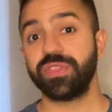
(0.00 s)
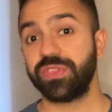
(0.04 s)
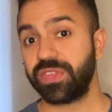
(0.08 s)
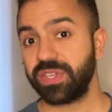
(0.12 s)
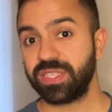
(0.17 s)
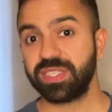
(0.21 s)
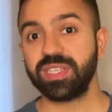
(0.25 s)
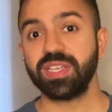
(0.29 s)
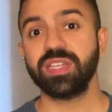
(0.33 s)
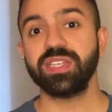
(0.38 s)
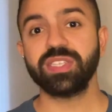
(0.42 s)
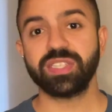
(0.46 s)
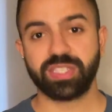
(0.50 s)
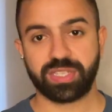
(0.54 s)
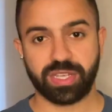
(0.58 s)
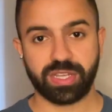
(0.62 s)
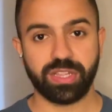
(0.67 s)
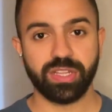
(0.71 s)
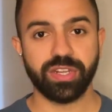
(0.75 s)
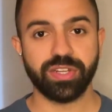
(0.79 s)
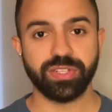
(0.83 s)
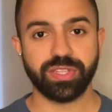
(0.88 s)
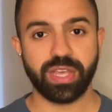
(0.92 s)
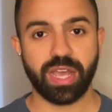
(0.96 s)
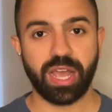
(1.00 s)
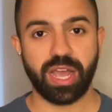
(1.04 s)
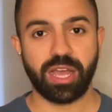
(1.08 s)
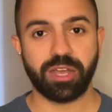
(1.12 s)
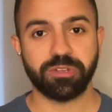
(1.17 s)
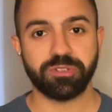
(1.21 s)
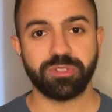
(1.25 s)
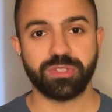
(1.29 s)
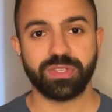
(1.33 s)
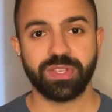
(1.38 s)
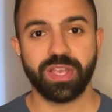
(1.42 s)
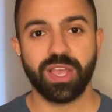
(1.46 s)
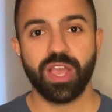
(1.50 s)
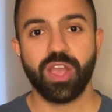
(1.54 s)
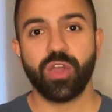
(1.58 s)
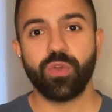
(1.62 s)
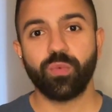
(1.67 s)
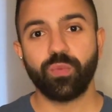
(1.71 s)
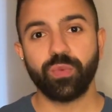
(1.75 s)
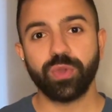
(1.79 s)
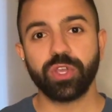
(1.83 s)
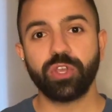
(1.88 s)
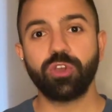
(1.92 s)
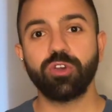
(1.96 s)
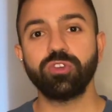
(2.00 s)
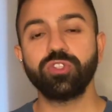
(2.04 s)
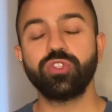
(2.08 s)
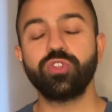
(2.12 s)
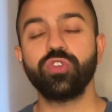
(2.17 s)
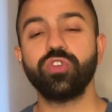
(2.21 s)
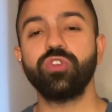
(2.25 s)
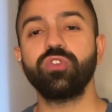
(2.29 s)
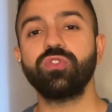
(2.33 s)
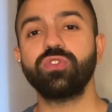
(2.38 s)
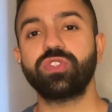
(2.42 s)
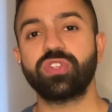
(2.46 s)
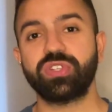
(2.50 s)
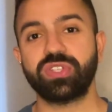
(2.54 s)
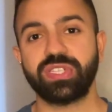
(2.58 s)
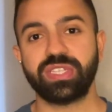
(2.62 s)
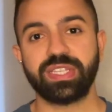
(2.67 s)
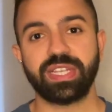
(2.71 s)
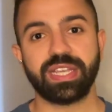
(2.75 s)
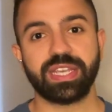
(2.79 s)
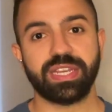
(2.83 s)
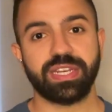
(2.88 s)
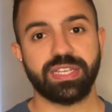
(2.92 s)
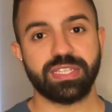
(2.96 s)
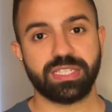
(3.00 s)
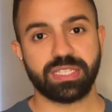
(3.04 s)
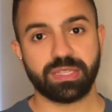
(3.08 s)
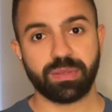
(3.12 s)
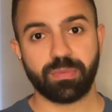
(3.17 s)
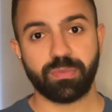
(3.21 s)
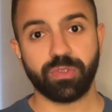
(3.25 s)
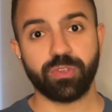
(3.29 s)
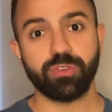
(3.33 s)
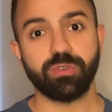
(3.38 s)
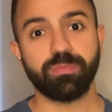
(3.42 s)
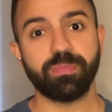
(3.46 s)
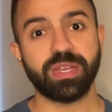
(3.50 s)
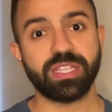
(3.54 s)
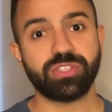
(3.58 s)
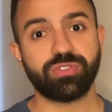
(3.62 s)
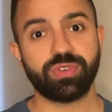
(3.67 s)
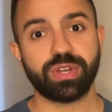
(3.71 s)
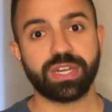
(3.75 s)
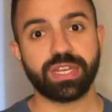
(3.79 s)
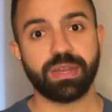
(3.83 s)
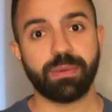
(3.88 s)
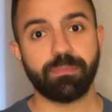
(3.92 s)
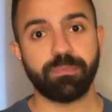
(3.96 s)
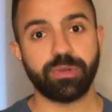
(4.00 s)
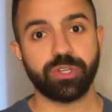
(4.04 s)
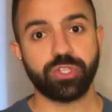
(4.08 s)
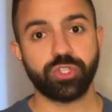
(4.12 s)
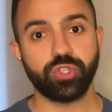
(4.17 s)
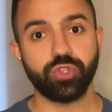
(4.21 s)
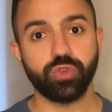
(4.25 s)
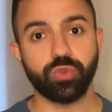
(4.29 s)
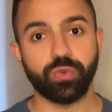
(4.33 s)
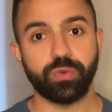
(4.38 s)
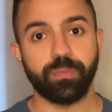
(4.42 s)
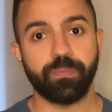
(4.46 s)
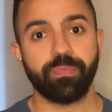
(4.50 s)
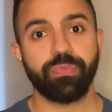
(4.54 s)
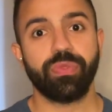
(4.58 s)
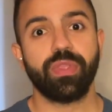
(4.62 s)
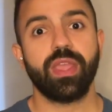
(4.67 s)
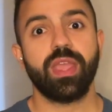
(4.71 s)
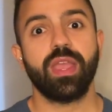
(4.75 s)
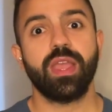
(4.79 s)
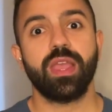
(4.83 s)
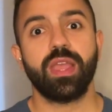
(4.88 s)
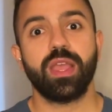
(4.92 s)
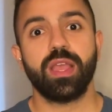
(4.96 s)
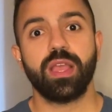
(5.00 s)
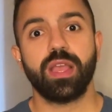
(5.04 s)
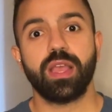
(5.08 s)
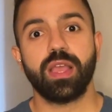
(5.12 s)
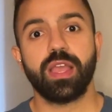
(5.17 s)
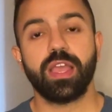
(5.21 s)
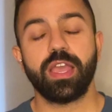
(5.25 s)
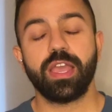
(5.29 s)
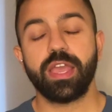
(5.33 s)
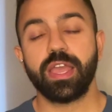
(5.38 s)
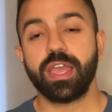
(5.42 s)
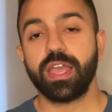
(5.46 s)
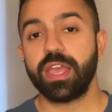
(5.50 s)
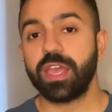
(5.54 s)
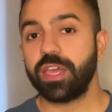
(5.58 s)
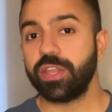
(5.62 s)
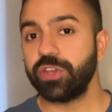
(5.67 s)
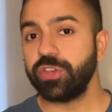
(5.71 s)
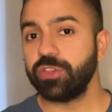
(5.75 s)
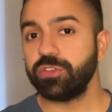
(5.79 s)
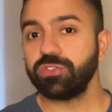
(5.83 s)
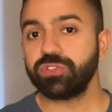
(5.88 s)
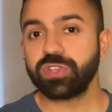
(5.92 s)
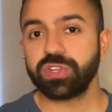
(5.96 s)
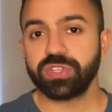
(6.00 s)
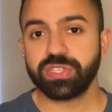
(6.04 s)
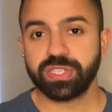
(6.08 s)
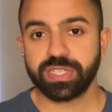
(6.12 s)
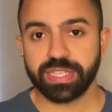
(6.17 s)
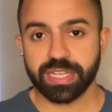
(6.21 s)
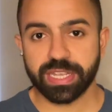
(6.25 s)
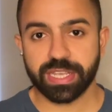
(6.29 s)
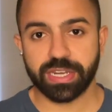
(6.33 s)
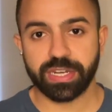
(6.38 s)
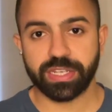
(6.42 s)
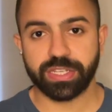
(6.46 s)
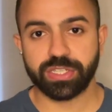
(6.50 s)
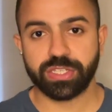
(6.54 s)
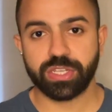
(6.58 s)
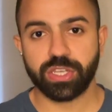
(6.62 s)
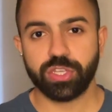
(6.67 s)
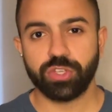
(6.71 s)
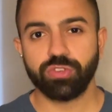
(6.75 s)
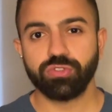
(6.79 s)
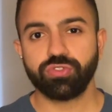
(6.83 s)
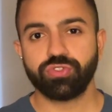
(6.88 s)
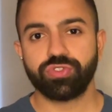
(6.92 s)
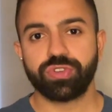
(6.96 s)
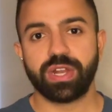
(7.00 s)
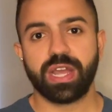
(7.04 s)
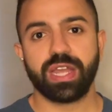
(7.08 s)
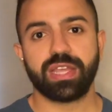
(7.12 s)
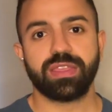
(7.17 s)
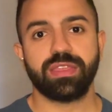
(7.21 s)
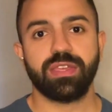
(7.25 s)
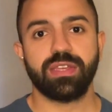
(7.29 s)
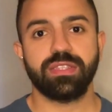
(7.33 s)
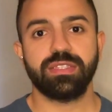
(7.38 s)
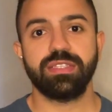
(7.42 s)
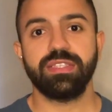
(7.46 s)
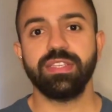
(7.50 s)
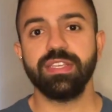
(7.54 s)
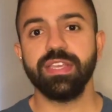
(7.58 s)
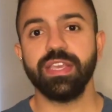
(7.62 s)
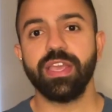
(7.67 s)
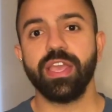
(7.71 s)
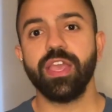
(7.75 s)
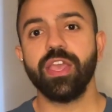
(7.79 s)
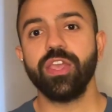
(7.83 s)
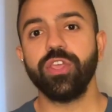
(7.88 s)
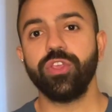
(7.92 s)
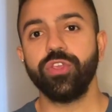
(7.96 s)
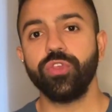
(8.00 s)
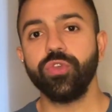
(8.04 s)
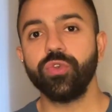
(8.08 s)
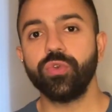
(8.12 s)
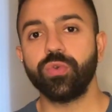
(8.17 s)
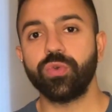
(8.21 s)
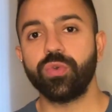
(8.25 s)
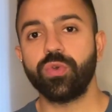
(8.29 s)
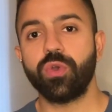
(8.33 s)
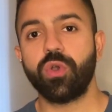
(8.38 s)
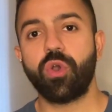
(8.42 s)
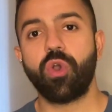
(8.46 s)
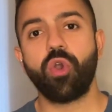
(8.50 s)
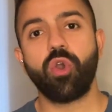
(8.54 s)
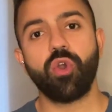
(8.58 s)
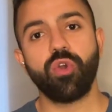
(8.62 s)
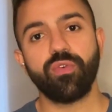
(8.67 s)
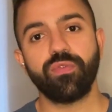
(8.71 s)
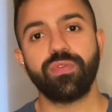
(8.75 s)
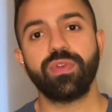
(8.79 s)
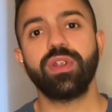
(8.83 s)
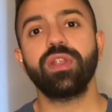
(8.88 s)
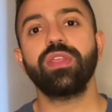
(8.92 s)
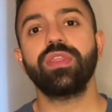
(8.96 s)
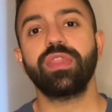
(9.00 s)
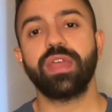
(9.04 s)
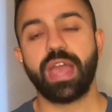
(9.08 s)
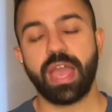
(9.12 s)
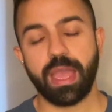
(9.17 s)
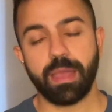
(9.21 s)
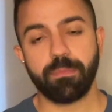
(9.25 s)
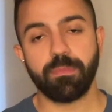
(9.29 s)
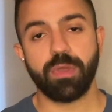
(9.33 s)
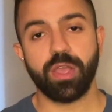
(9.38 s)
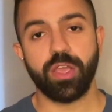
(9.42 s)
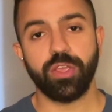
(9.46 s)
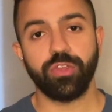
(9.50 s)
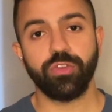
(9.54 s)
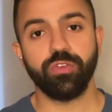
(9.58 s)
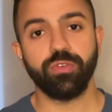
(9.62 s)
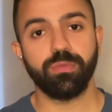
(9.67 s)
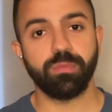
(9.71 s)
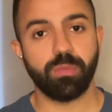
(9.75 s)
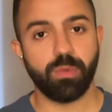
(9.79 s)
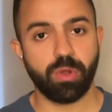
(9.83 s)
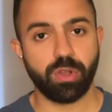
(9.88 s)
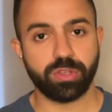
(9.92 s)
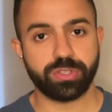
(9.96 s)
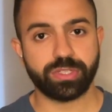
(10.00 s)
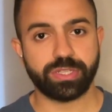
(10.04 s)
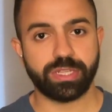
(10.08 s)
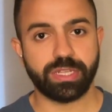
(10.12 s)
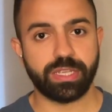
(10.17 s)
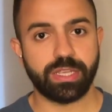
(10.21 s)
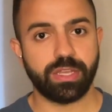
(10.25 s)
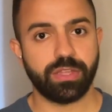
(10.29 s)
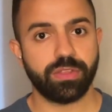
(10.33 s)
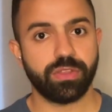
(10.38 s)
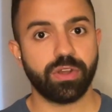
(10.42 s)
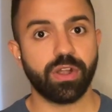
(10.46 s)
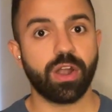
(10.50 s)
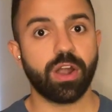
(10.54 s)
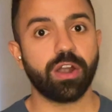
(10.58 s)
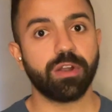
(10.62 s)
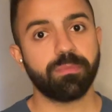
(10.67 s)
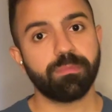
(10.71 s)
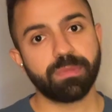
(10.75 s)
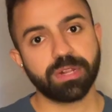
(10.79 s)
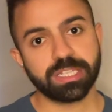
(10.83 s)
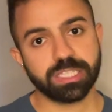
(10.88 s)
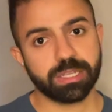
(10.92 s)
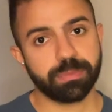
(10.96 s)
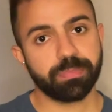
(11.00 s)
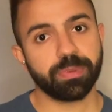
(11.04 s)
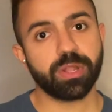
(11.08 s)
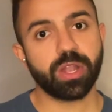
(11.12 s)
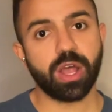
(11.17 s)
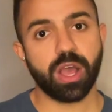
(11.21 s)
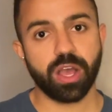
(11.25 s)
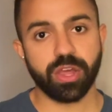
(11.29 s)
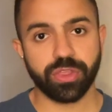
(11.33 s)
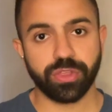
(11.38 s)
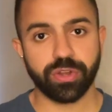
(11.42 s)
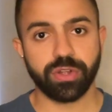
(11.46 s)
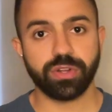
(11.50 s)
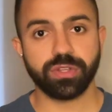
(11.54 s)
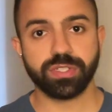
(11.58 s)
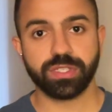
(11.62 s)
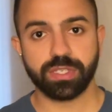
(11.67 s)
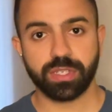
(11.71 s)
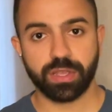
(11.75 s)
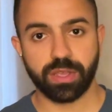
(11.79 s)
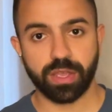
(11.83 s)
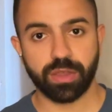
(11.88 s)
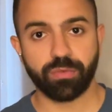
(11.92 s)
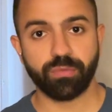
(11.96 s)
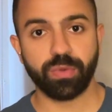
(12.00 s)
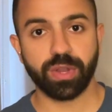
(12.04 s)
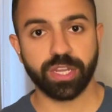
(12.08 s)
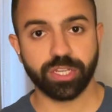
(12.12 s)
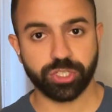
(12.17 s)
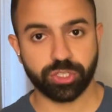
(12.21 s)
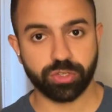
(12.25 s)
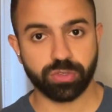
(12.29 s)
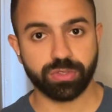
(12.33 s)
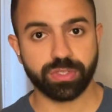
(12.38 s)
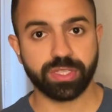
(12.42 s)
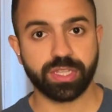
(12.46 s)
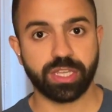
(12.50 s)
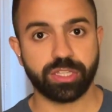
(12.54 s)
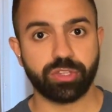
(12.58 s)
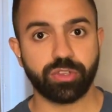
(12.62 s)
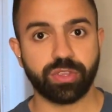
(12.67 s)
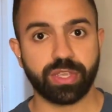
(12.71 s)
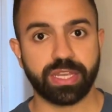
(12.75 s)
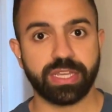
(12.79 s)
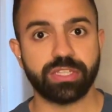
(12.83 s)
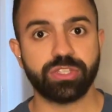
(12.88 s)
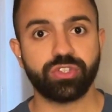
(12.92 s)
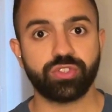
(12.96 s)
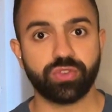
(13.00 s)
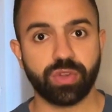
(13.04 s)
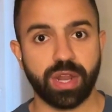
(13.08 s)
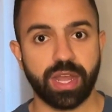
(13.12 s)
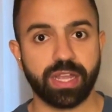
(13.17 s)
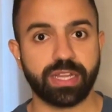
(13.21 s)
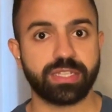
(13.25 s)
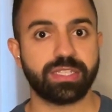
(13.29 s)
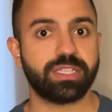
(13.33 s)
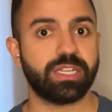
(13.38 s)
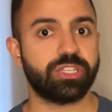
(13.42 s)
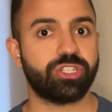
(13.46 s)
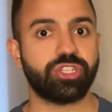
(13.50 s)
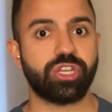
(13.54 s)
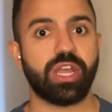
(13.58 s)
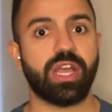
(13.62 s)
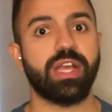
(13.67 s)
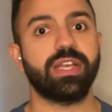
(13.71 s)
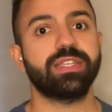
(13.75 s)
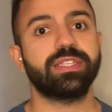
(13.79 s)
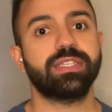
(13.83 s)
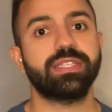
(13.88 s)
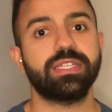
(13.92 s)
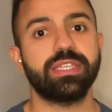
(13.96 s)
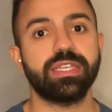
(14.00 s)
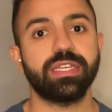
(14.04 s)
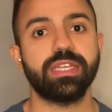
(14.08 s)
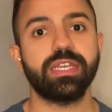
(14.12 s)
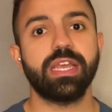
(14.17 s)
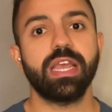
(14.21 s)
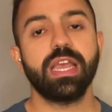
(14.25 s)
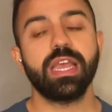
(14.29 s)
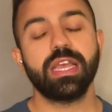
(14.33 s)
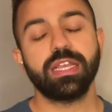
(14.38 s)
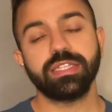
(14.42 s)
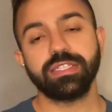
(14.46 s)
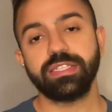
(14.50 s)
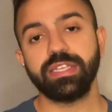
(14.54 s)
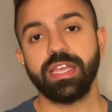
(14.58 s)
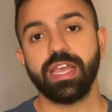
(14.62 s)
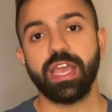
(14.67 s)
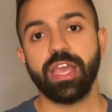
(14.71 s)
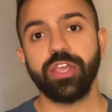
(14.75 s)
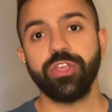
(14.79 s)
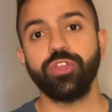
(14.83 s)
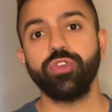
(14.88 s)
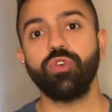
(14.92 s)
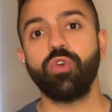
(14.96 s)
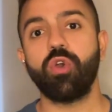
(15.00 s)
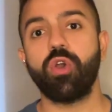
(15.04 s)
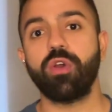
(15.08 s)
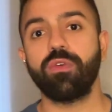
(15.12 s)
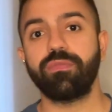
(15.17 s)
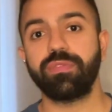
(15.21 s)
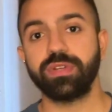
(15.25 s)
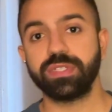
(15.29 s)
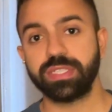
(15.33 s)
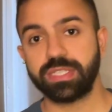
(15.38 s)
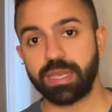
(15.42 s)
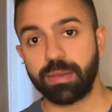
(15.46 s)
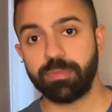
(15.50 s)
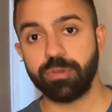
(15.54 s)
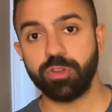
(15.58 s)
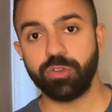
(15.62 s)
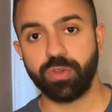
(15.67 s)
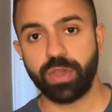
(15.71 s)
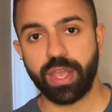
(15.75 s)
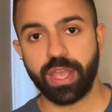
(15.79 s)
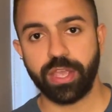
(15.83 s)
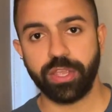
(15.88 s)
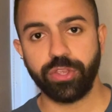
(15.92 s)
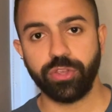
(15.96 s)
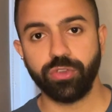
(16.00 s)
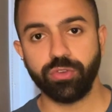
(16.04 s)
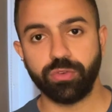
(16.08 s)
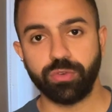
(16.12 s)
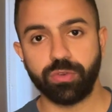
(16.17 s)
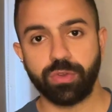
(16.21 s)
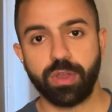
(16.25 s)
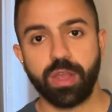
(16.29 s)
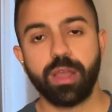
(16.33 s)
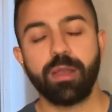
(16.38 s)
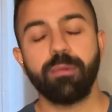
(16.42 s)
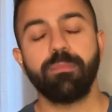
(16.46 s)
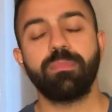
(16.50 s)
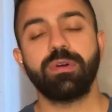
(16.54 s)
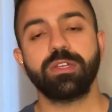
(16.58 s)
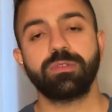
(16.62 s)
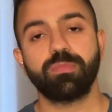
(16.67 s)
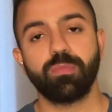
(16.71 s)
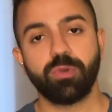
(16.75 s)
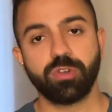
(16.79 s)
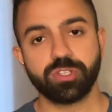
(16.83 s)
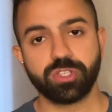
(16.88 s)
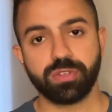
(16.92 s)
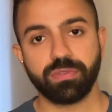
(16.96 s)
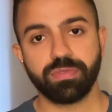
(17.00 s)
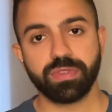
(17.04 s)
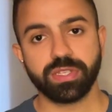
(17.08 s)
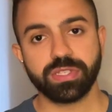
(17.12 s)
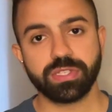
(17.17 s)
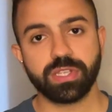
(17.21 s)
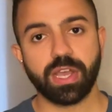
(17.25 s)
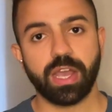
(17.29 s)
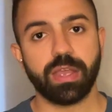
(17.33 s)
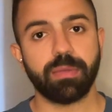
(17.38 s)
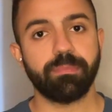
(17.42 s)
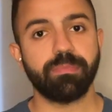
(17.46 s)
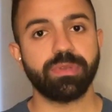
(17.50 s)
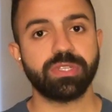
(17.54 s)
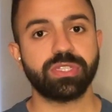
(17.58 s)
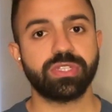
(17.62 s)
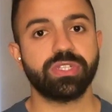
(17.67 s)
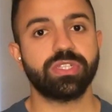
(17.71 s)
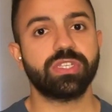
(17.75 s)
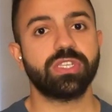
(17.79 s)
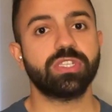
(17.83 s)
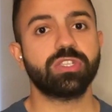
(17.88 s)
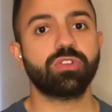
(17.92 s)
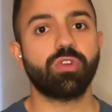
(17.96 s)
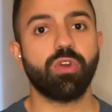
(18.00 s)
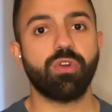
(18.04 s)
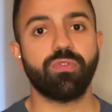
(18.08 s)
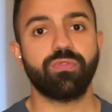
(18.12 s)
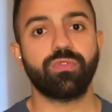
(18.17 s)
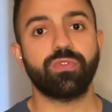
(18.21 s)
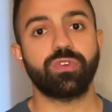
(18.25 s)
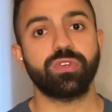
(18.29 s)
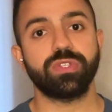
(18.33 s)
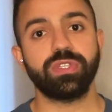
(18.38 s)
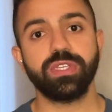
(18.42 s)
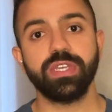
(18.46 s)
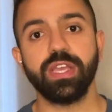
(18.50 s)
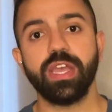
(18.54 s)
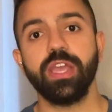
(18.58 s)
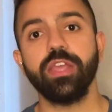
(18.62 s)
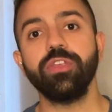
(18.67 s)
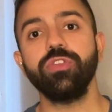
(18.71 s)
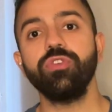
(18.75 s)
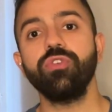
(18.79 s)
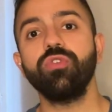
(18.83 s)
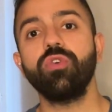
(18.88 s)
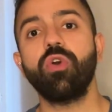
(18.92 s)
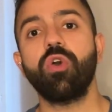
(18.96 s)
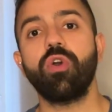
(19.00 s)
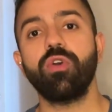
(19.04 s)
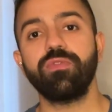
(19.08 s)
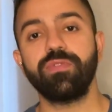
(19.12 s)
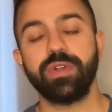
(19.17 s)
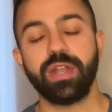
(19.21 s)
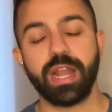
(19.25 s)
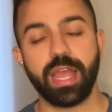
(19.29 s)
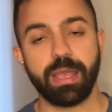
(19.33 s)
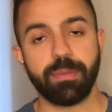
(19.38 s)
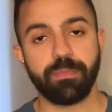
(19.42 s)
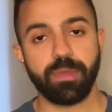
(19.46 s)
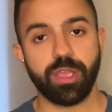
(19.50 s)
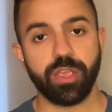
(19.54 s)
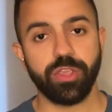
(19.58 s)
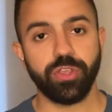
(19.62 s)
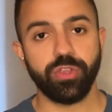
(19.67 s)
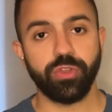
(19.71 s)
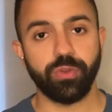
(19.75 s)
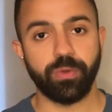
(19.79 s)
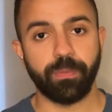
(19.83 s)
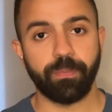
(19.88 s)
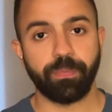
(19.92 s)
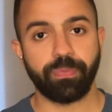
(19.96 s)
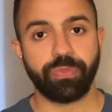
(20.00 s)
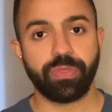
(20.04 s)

this is cleared out, we go to user stickiness, the metric number 2. In user stickiness, you track the DAU over the MAU mostly. There are multiple other ratios that you can track, such as the DAU over WAU, but most of the time businesses go for DAU over MAU.